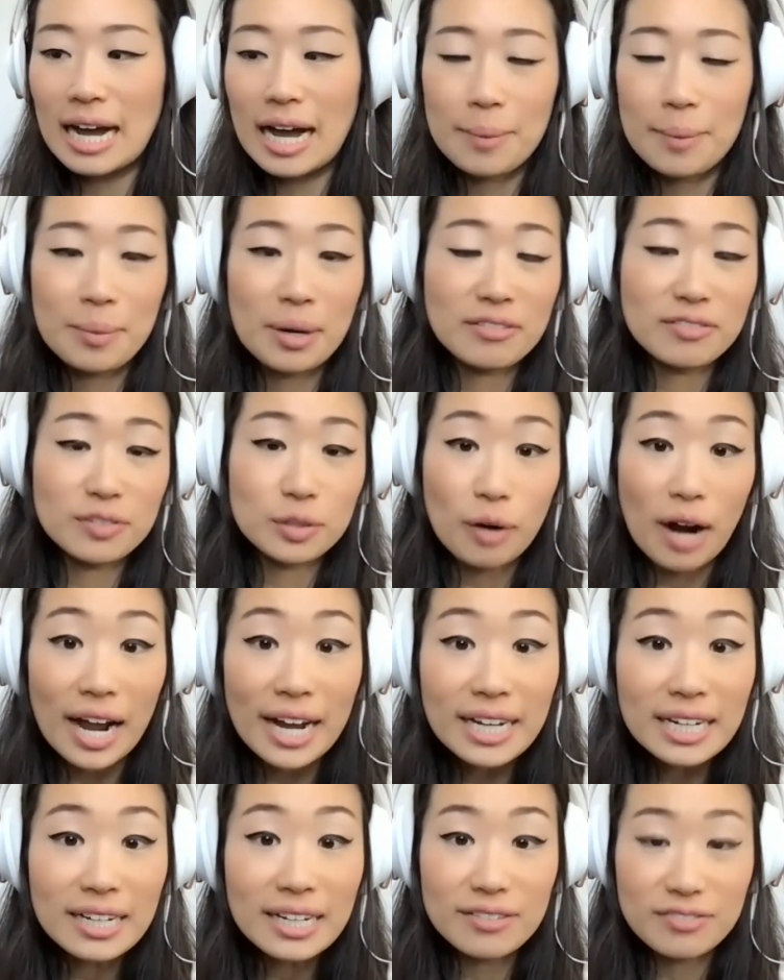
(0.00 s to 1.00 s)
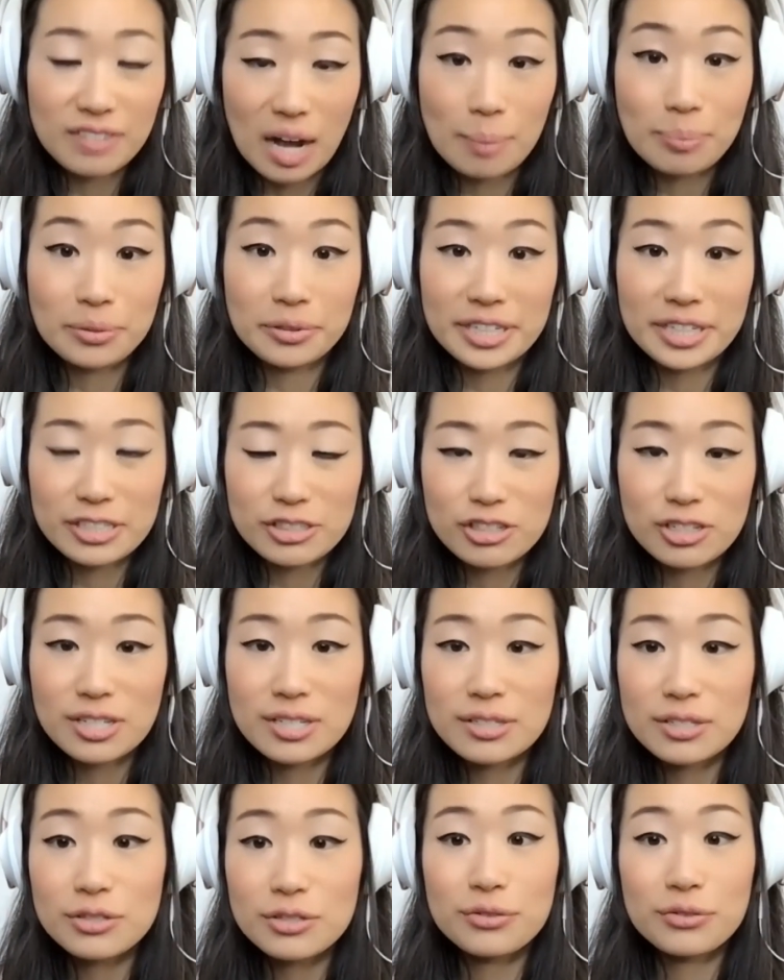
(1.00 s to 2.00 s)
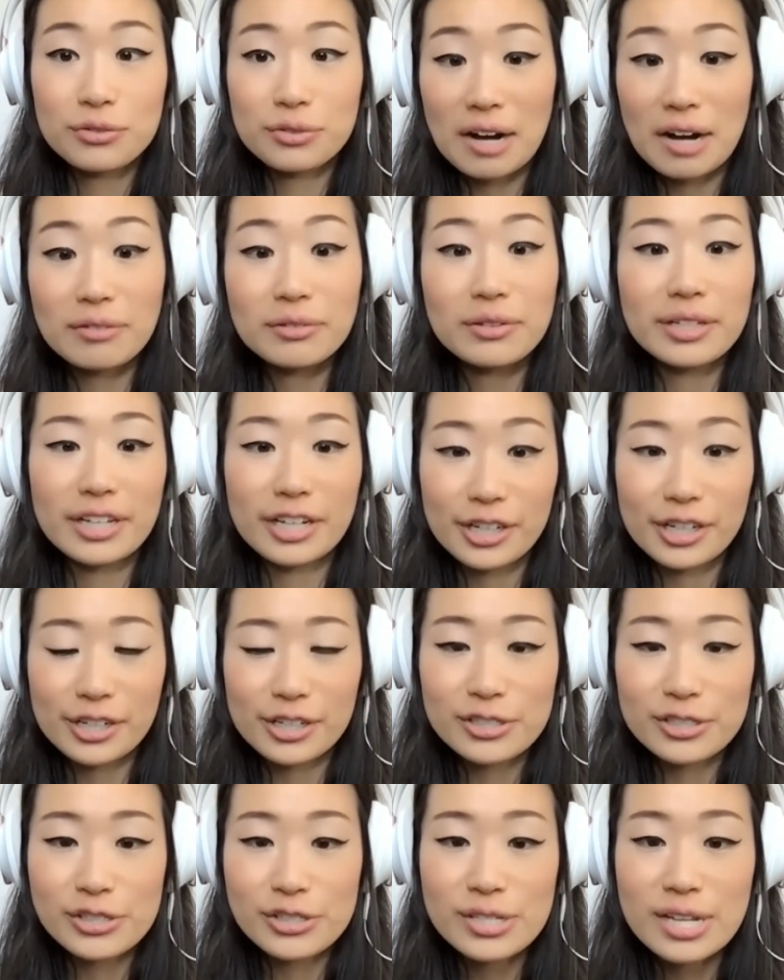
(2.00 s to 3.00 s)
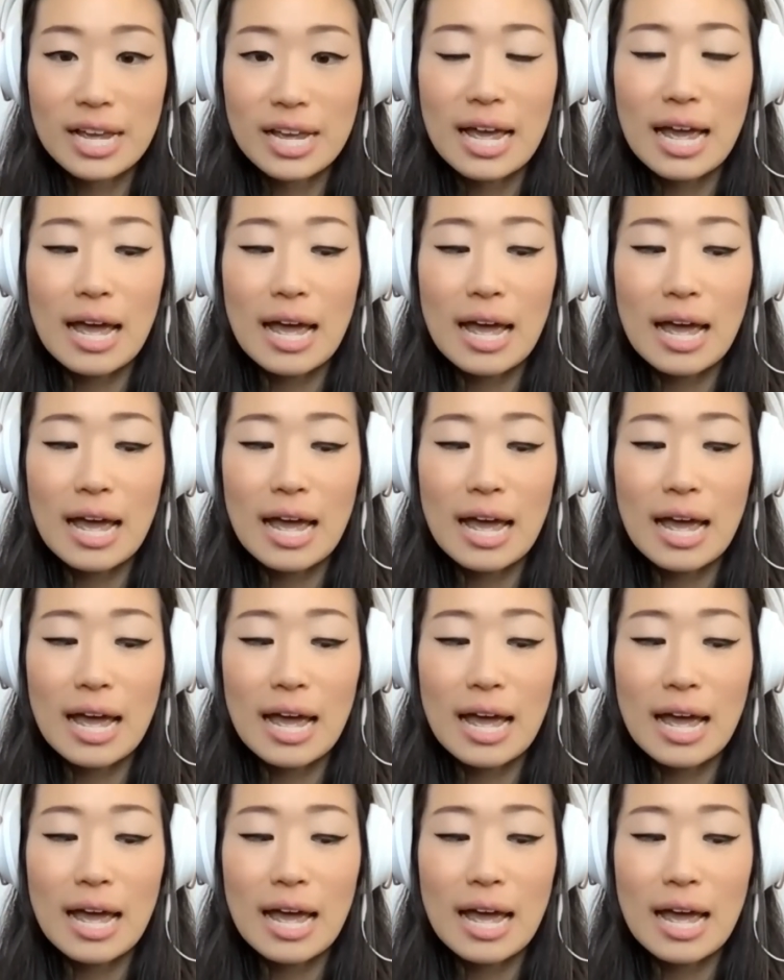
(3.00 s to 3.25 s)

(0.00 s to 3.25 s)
a variety of operations throughout the years.